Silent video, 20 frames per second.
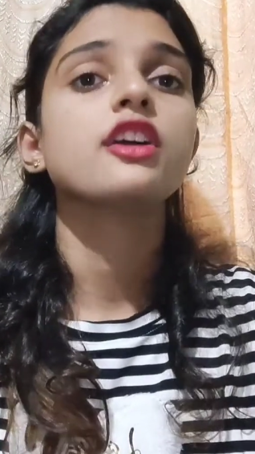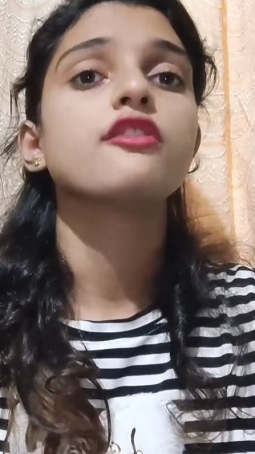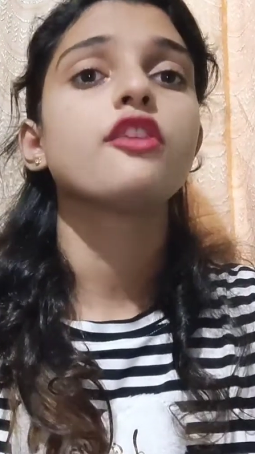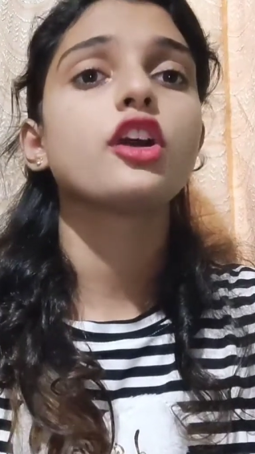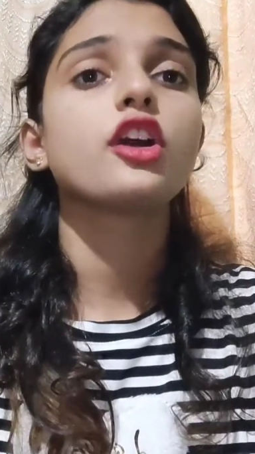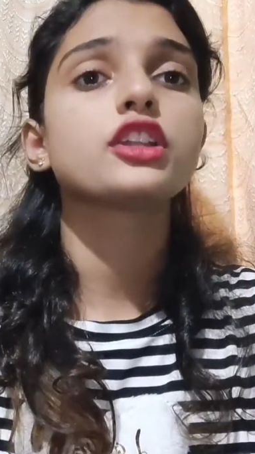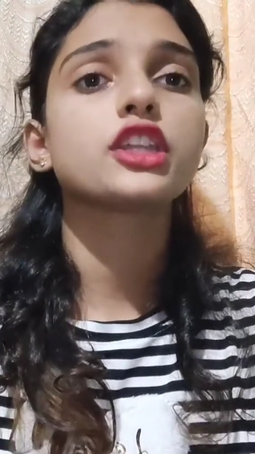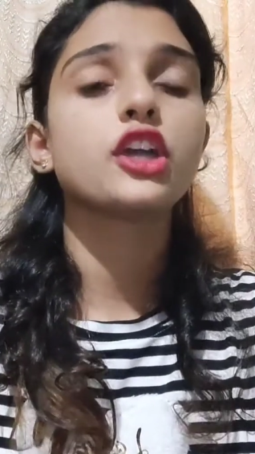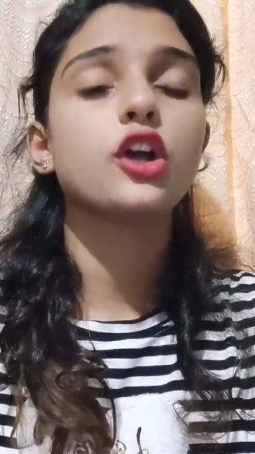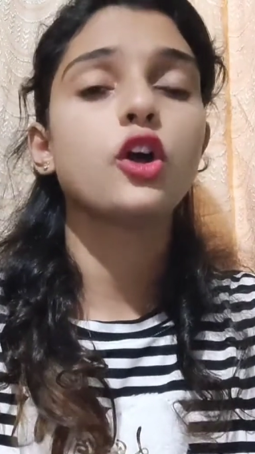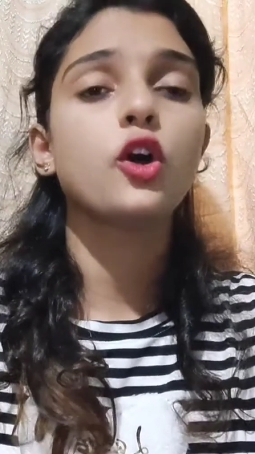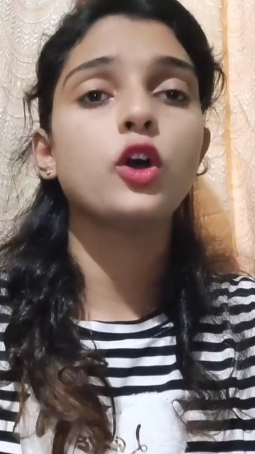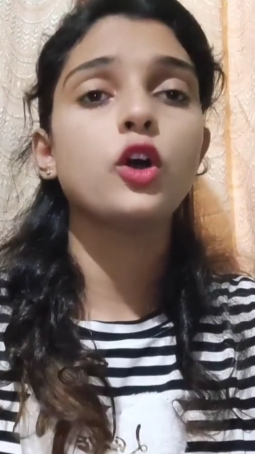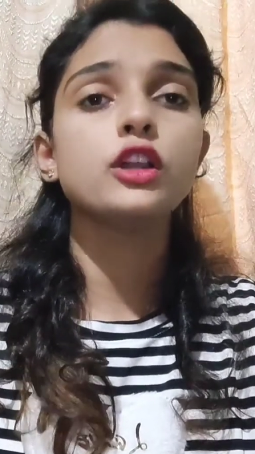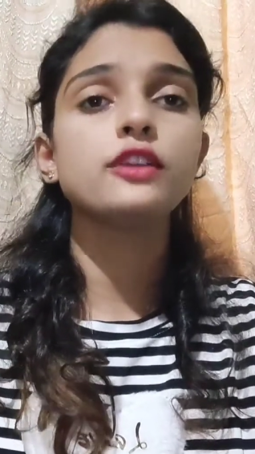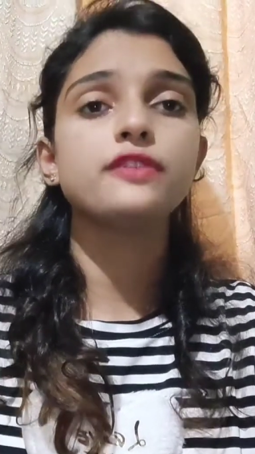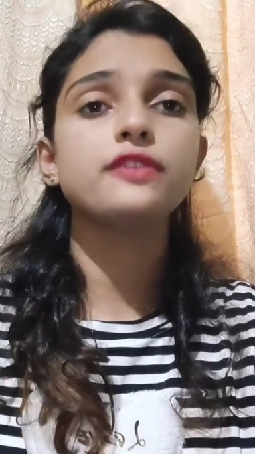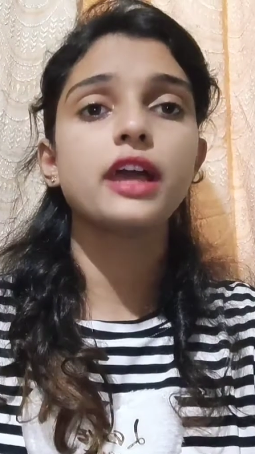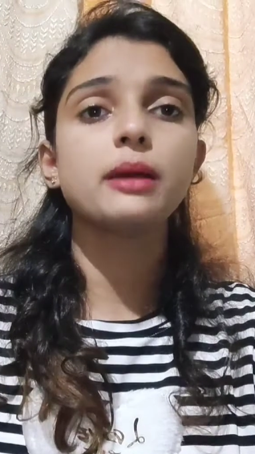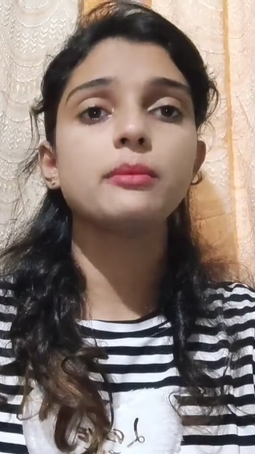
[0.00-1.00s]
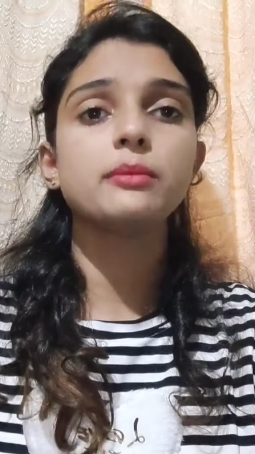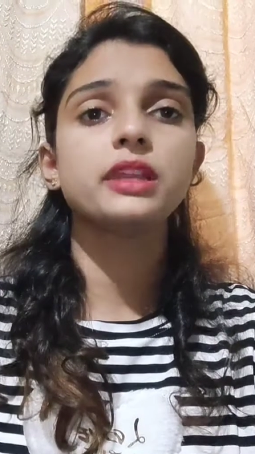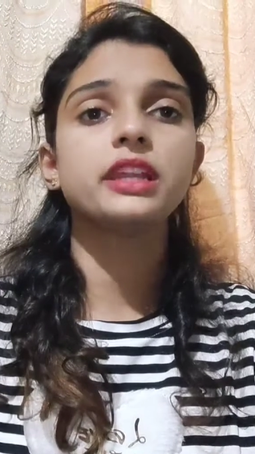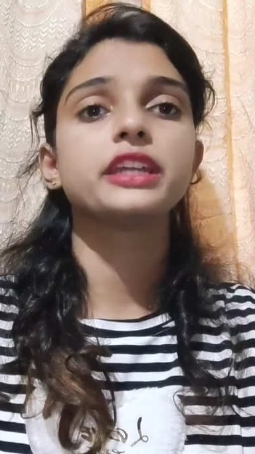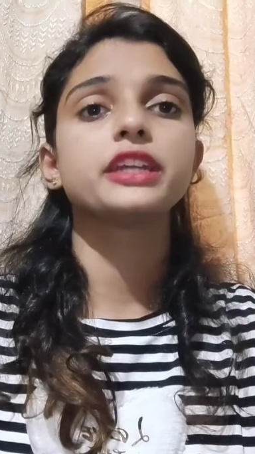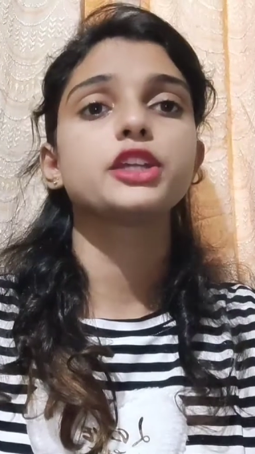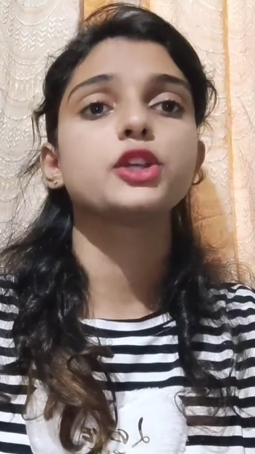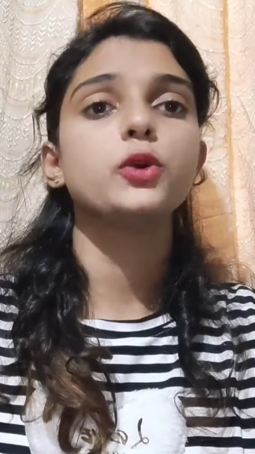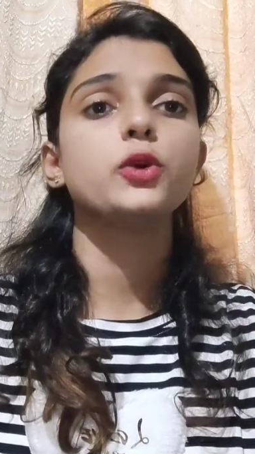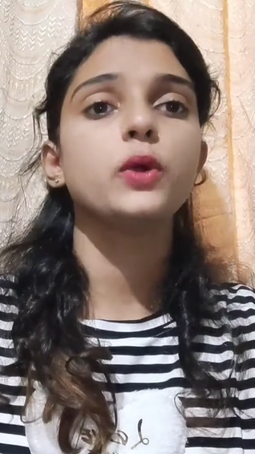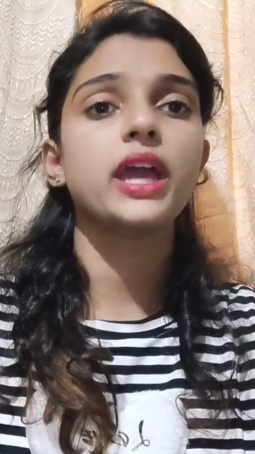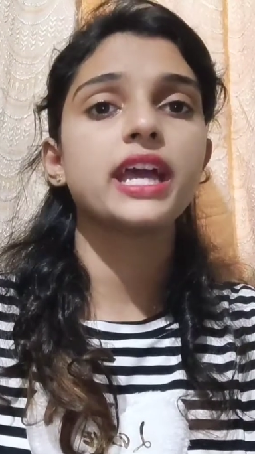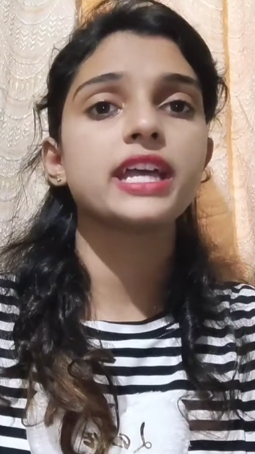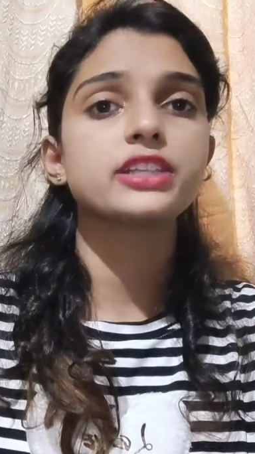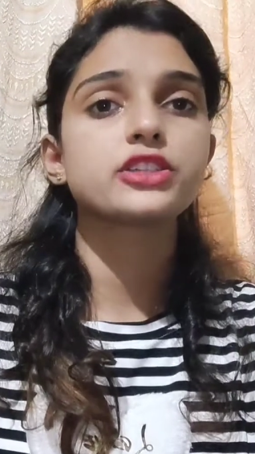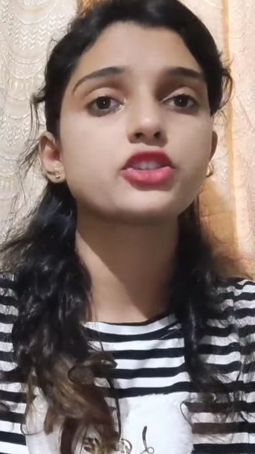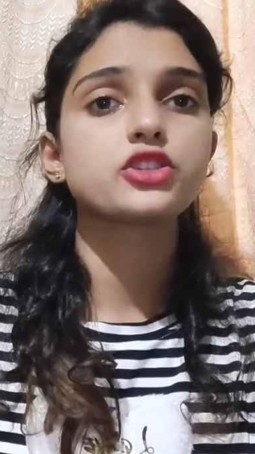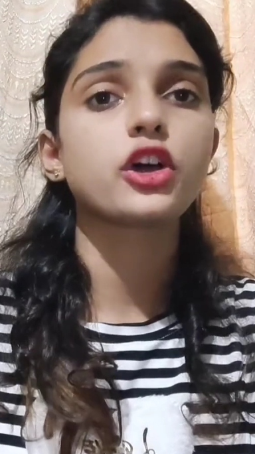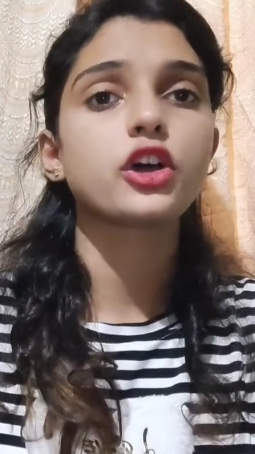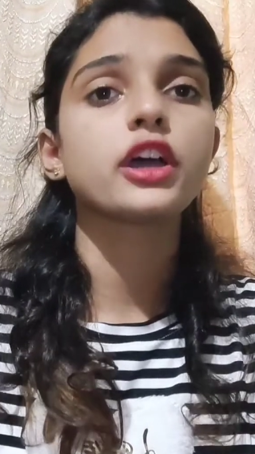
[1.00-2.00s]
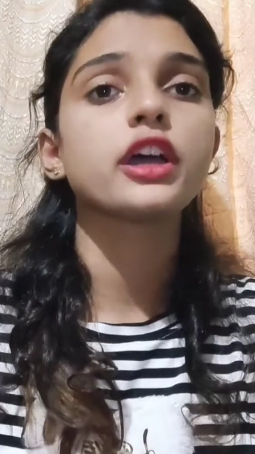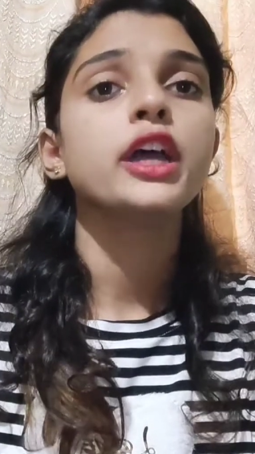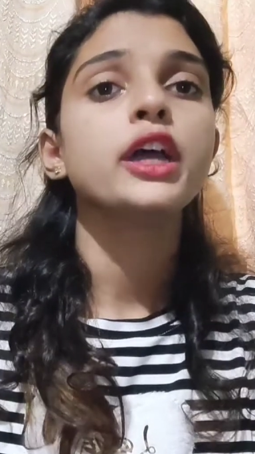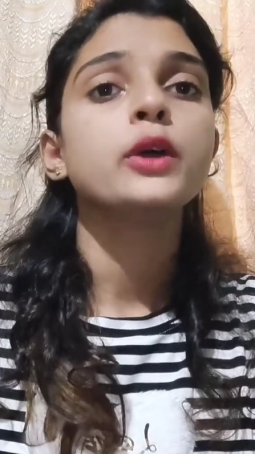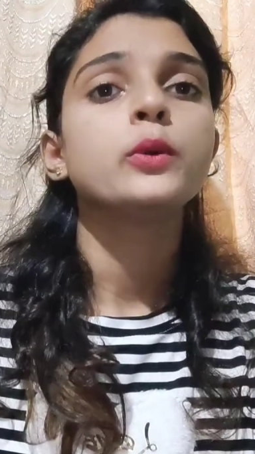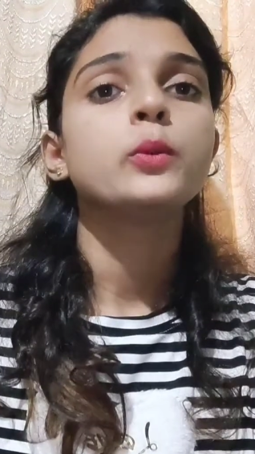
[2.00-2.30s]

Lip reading: for the whole family to enjoy